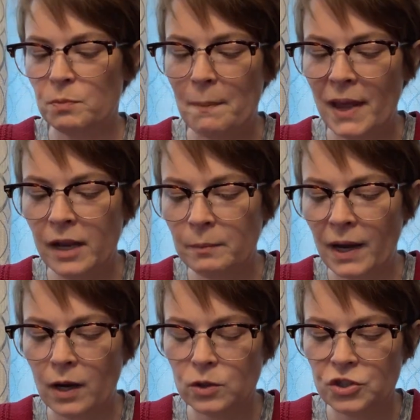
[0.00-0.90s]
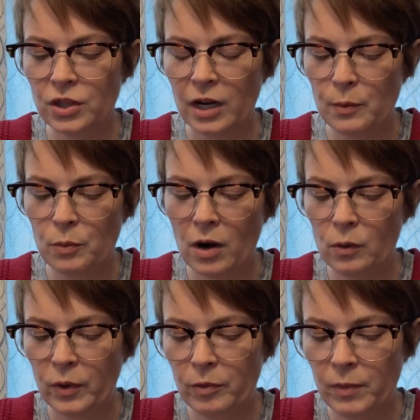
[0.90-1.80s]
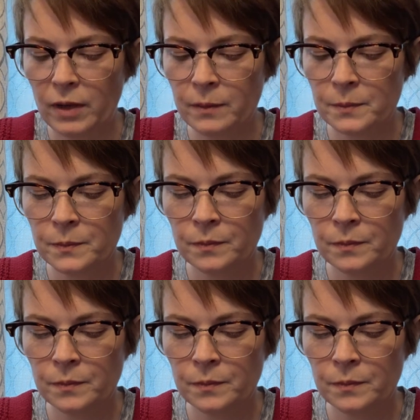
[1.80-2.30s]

my pen pouch that I brought with me